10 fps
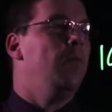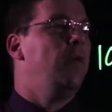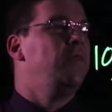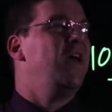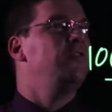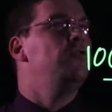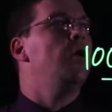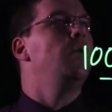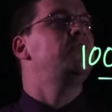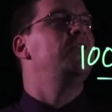But then
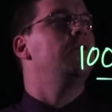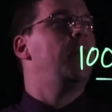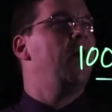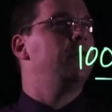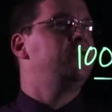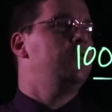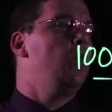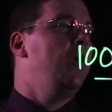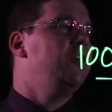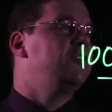go to your balanced
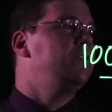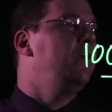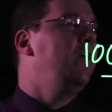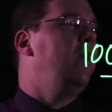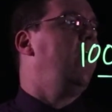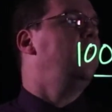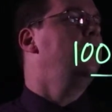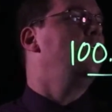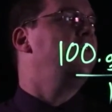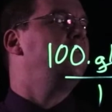equation and
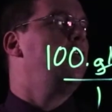look at the